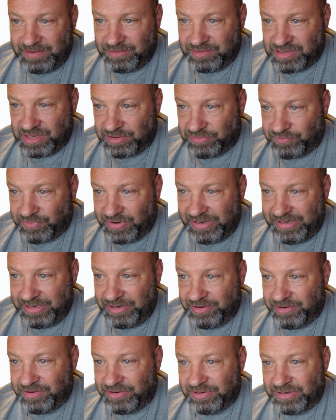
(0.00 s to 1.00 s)
It says right
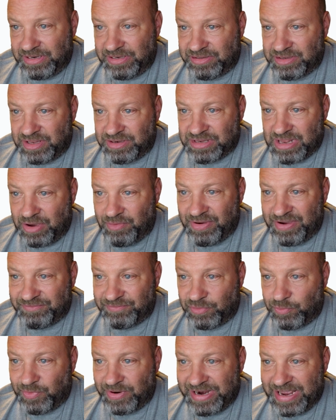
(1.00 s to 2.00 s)
here, it says,
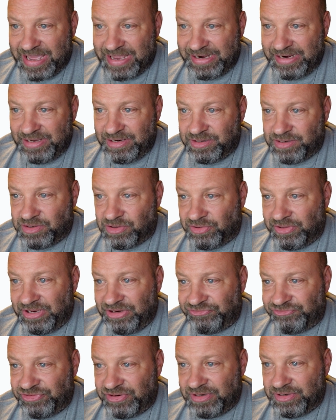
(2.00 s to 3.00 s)
however, when adding
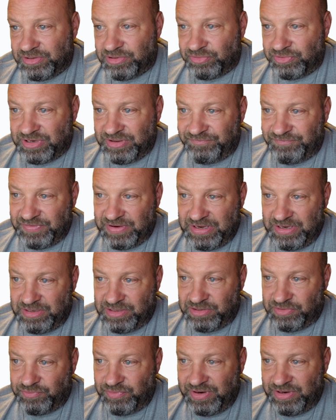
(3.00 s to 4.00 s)
installation and certificates,
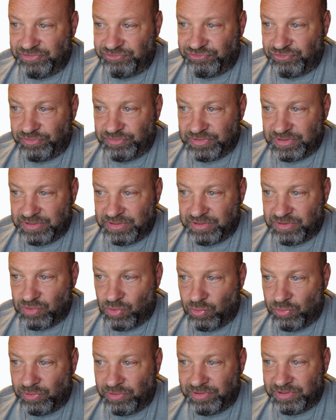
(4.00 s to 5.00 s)
the creator shows that the
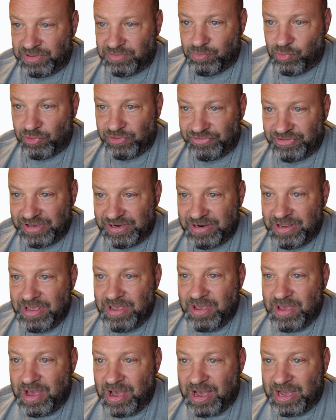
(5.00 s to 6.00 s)
total is more than
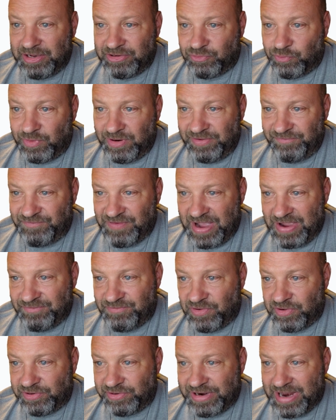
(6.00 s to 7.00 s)

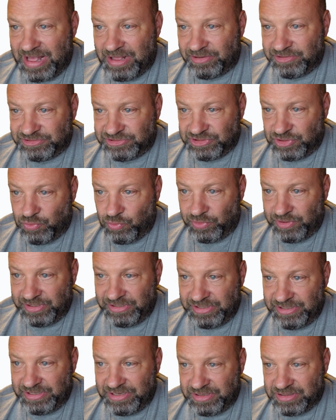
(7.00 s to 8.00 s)
$2,500 according
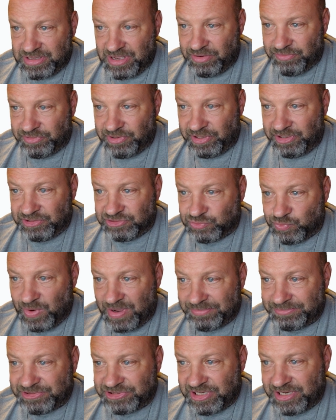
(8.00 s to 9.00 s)
to Discount Tire's
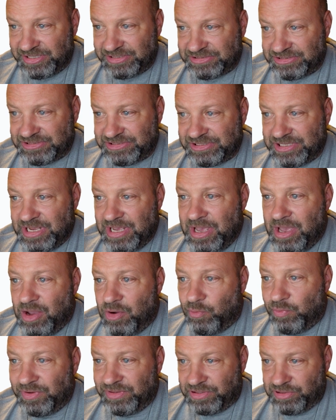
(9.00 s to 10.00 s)
websites.
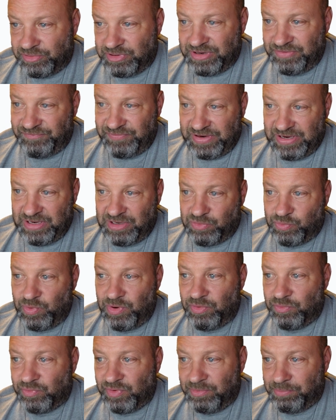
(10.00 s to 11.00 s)
With certificates,
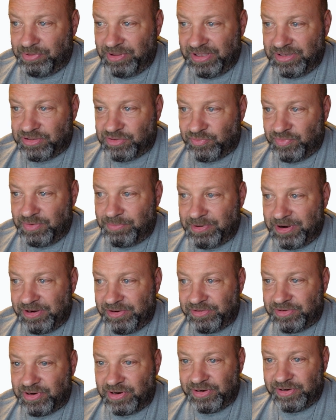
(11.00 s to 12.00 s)
we will replace or repair
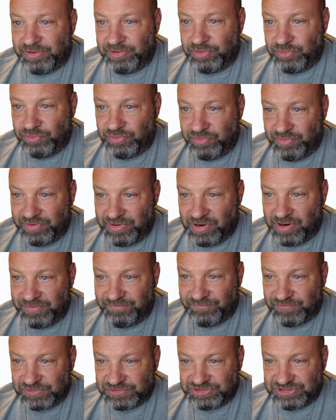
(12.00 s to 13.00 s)
your tire due to an
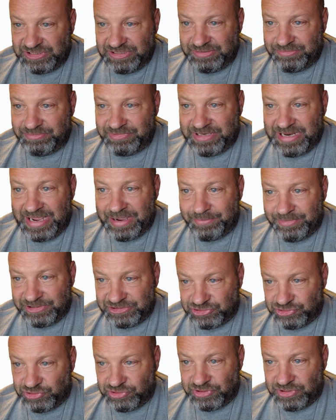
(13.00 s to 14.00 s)
unforeseen
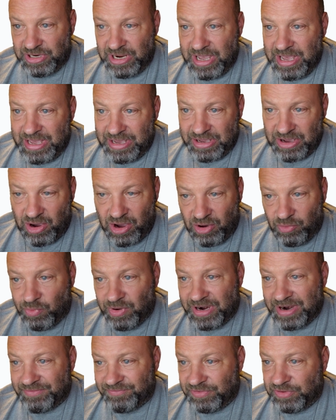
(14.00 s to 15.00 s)
damage or
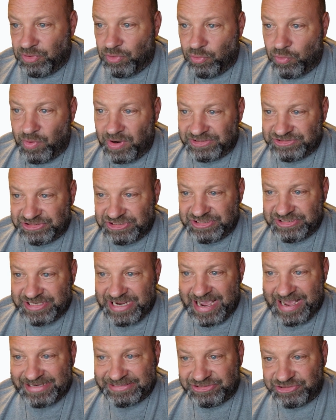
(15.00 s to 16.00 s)
whatever, no questions
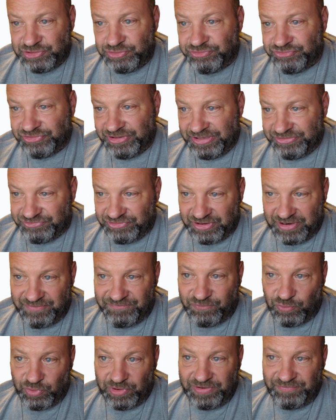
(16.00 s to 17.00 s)
asked. Usually it's like a
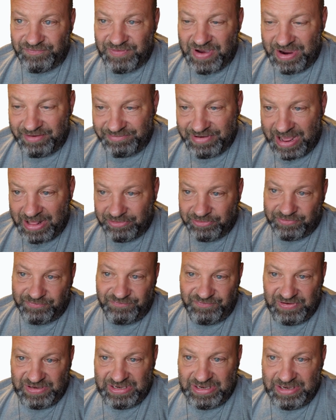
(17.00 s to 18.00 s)
$45
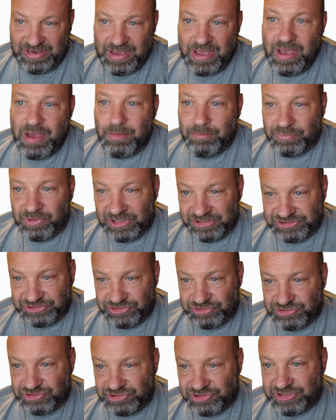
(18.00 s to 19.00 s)
fee plus
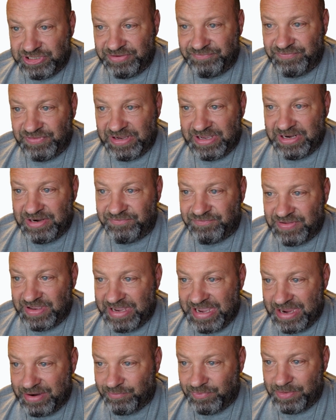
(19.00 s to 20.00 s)
your certificate. If they
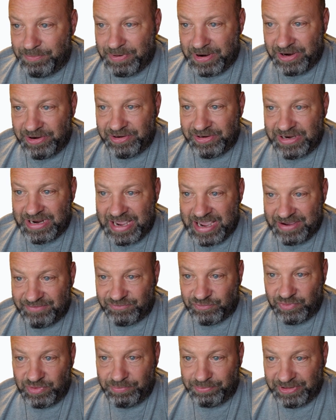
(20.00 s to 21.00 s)
can't repair it, they have
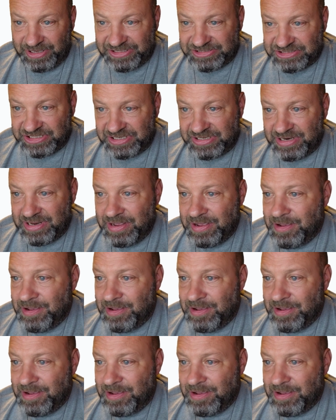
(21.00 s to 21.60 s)
to replace it.